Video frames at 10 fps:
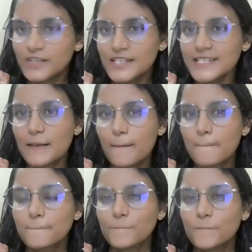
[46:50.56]
Yes.
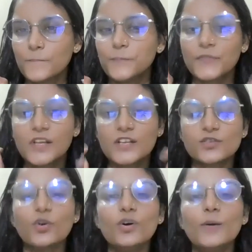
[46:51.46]

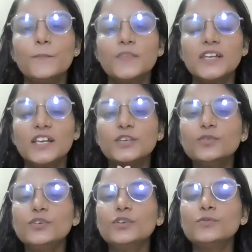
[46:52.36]
So
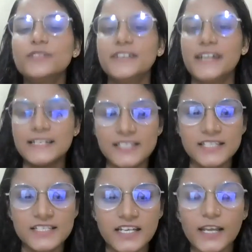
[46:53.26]
you do
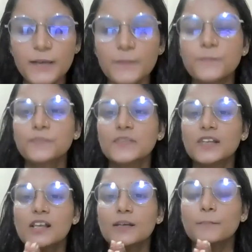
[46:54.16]
testing
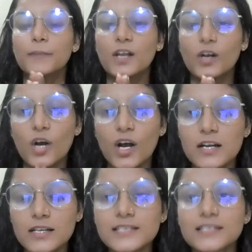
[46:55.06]

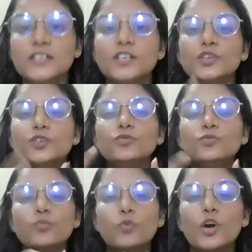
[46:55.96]
because
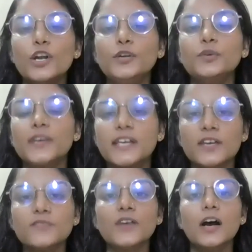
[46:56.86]
you want to
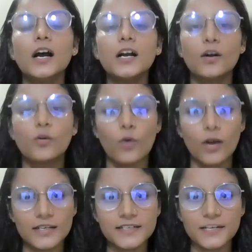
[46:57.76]
give a
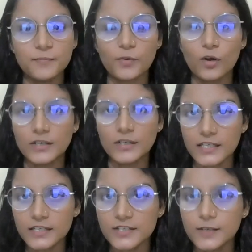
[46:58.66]
quality
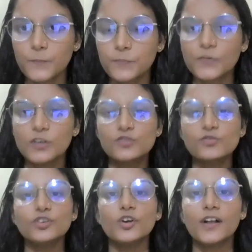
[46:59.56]
product
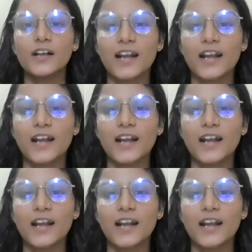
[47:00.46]
to your